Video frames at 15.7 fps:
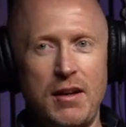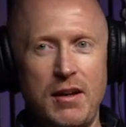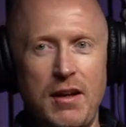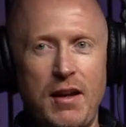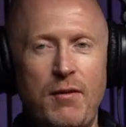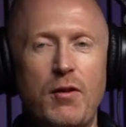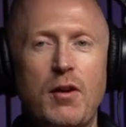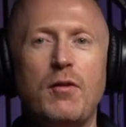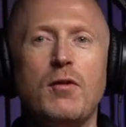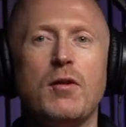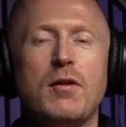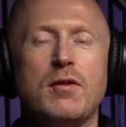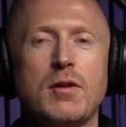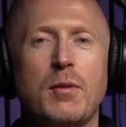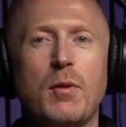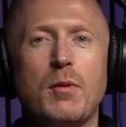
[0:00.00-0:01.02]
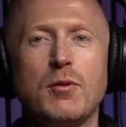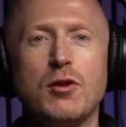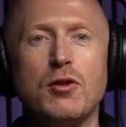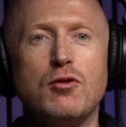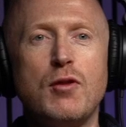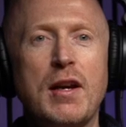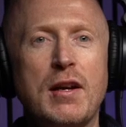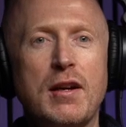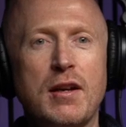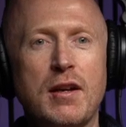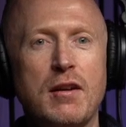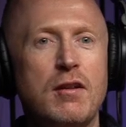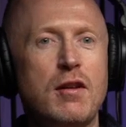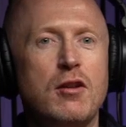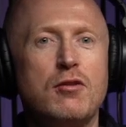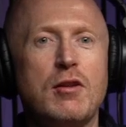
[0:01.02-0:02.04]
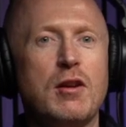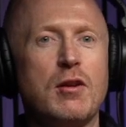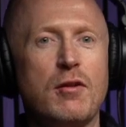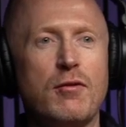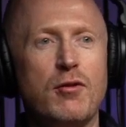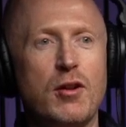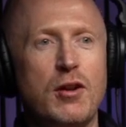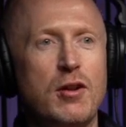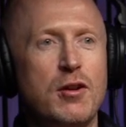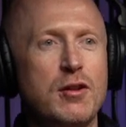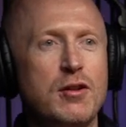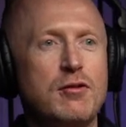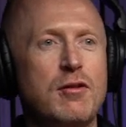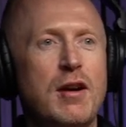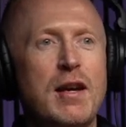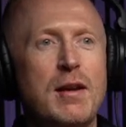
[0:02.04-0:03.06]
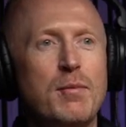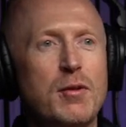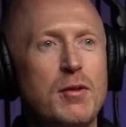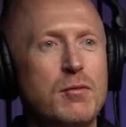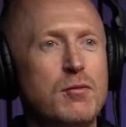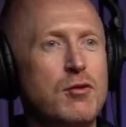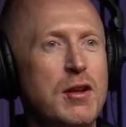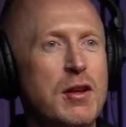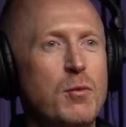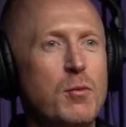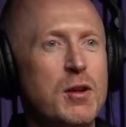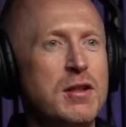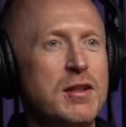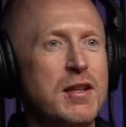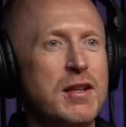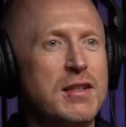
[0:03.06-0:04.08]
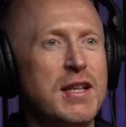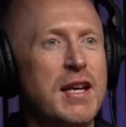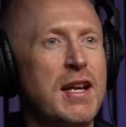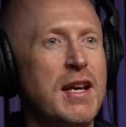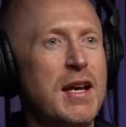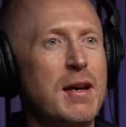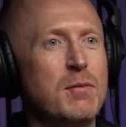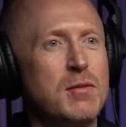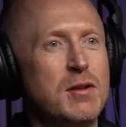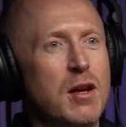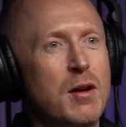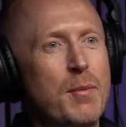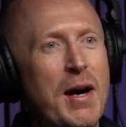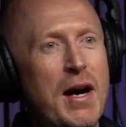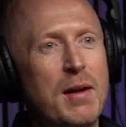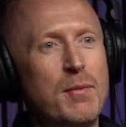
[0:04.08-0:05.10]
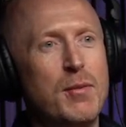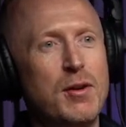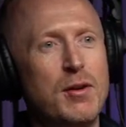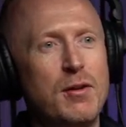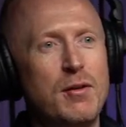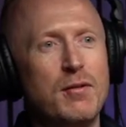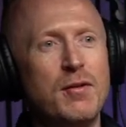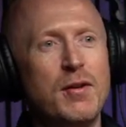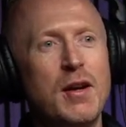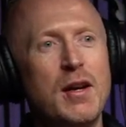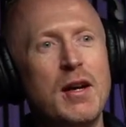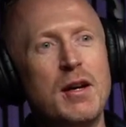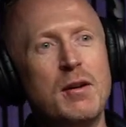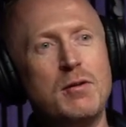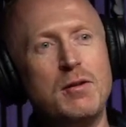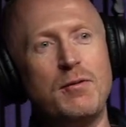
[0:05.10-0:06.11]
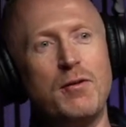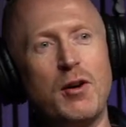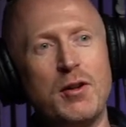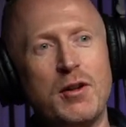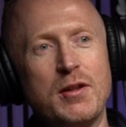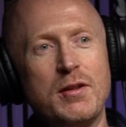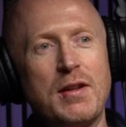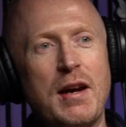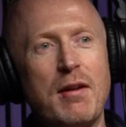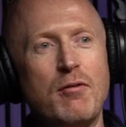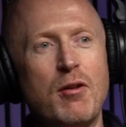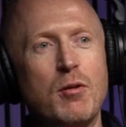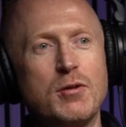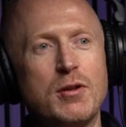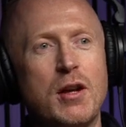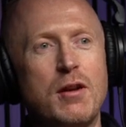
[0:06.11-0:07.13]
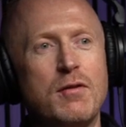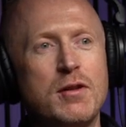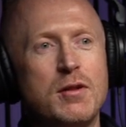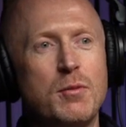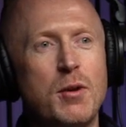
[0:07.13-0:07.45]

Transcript: if, if, if someone was a drinker, a drink on a Friday night is great, but drinking whiskey at 10 a.m. is like a bad move. Do you um, find that that rolls over to